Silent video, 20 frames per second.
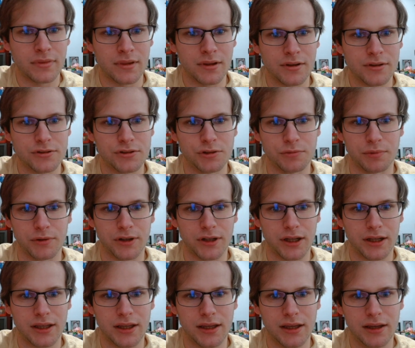Super
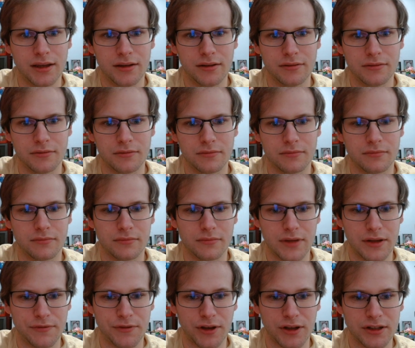Ducky,
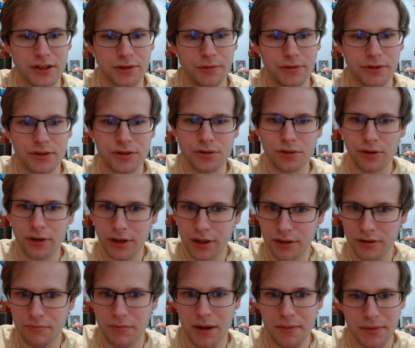if you can deal with the Sork,
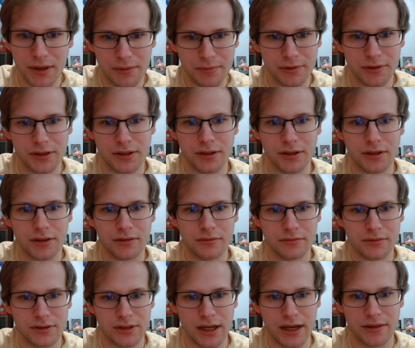you might be able to
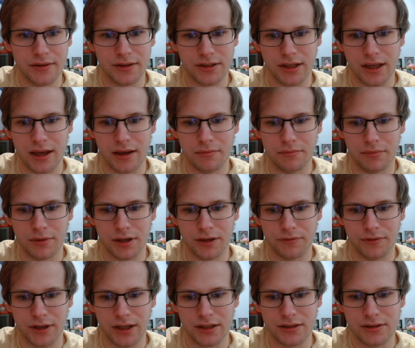stay in this game, but if
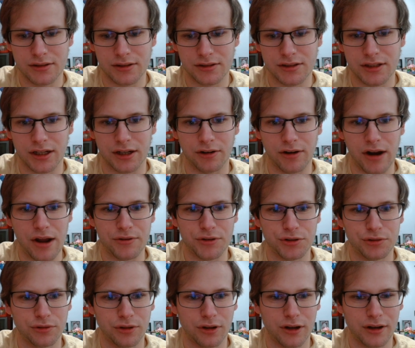it gets to stick around
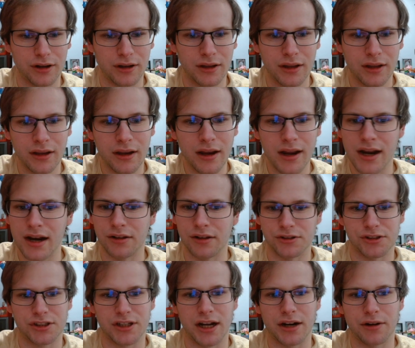too long, they'll
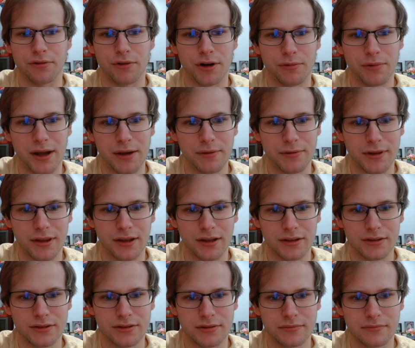just kind of run away with
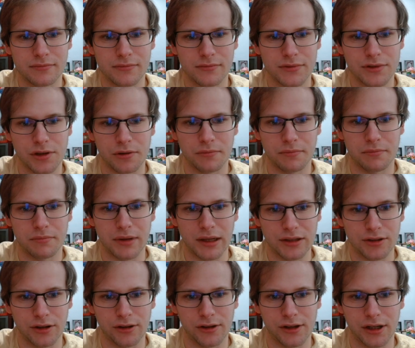things. So big
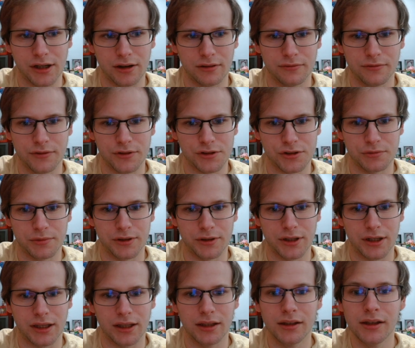turn here for Super
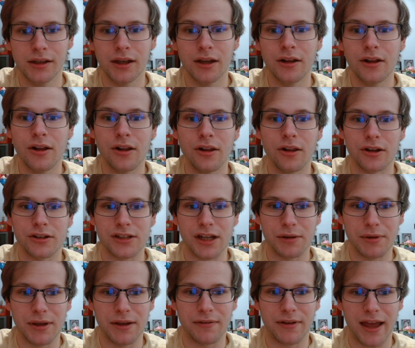Ducky. Looks like
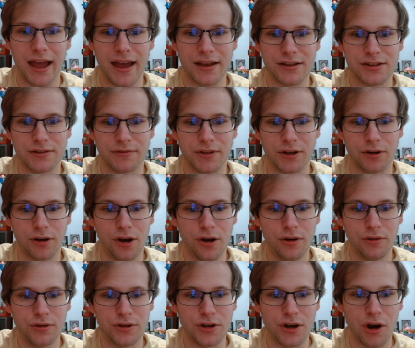we have Chaos of their
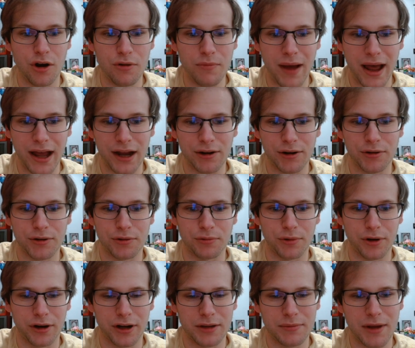own, no back row to
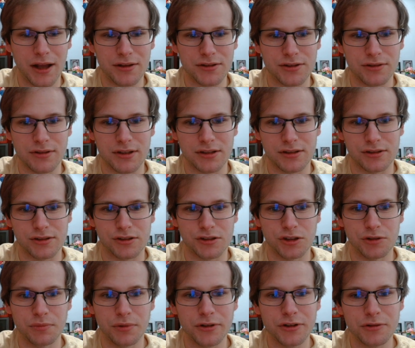worry about, so this is
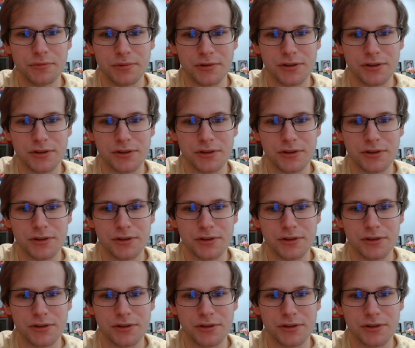super duper